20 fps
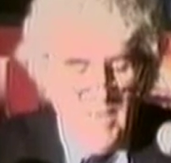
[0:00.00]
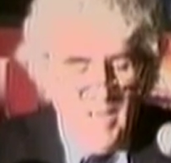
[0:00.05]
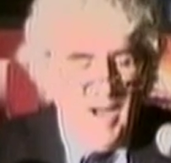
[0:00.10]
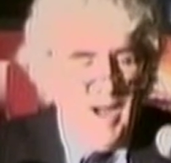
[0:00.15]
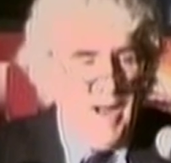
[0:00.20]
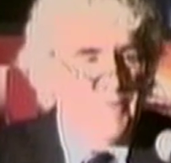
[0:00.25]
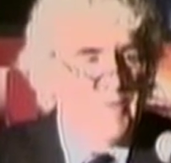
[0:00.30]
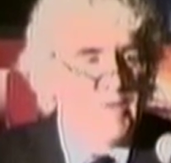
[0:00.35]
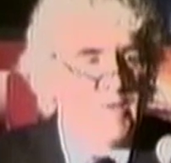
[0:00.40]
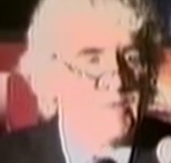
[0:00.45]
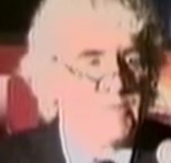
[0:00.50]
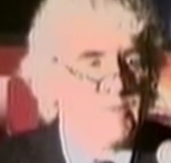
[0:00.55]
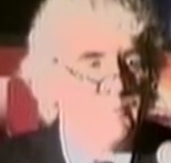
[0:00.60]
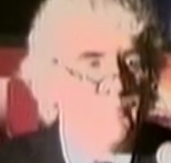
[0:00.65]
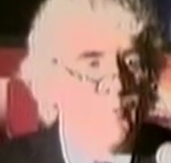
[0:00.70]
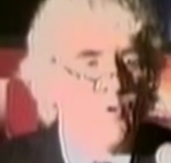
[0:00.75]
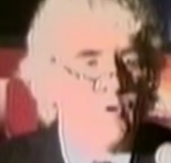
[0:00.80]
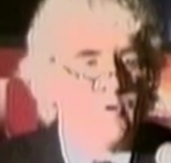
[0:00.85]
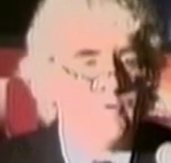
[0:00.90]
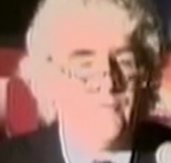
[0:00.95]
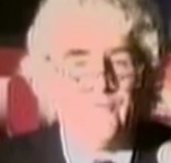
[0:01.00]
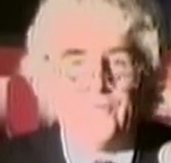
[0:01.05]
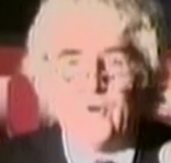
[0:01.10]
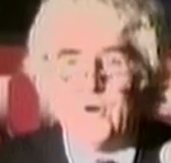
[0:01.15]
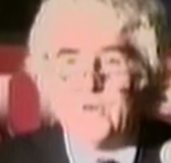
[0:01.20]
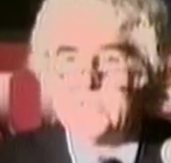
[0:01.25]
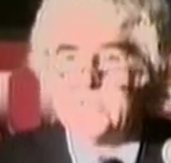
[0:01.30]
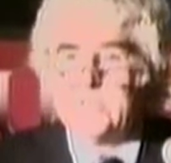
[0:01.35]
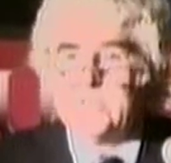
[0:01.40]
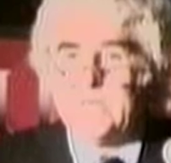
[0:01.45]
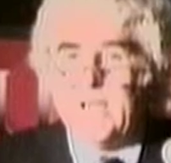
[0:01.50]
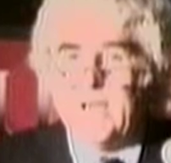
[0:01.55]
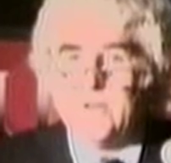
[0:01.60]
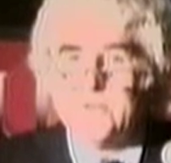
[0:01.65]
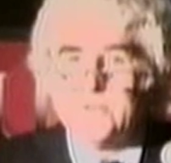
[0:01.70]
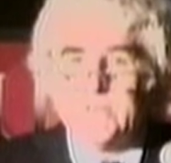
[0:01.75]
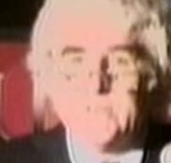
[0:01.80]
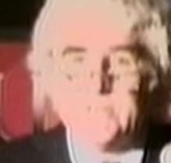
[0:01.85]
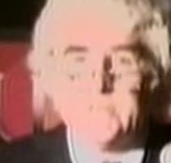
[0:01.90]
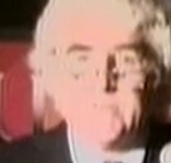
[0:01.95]
think it's important for us at the
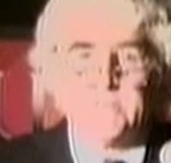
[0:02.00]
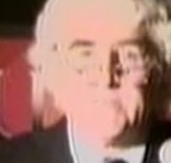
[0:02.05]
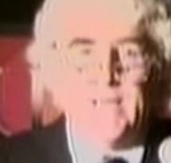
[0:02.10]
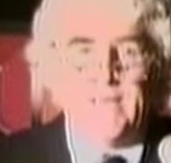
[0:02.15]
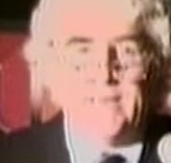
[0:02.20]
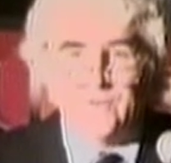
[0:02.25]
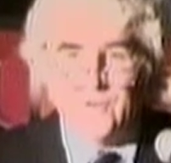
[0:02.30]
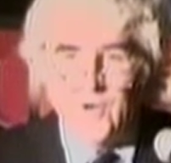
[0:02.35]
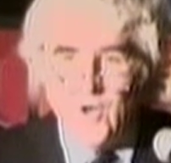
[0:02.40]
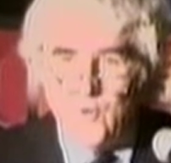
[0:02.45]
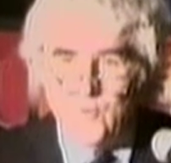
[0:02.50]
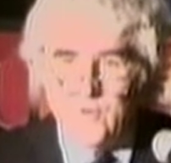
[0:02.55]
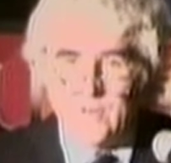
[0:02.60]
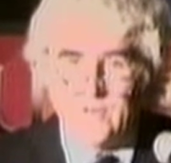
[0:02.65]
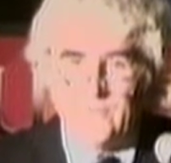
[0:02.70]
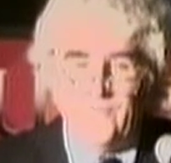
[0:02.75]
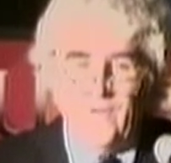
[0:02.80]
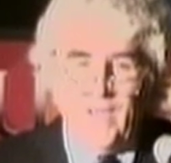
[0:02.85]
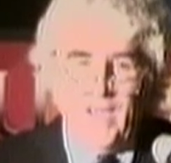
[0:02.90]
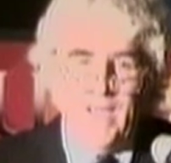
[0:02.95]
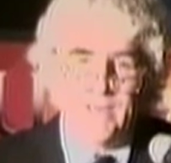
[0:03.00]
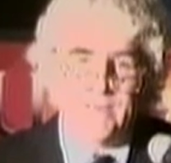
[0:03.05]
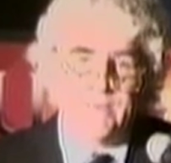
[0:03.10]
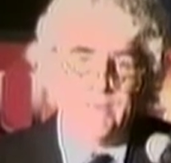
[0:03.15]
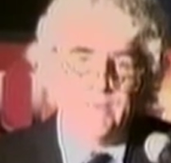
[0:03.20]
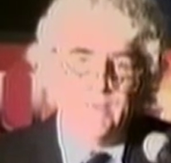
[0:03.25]
outset to take note of the fact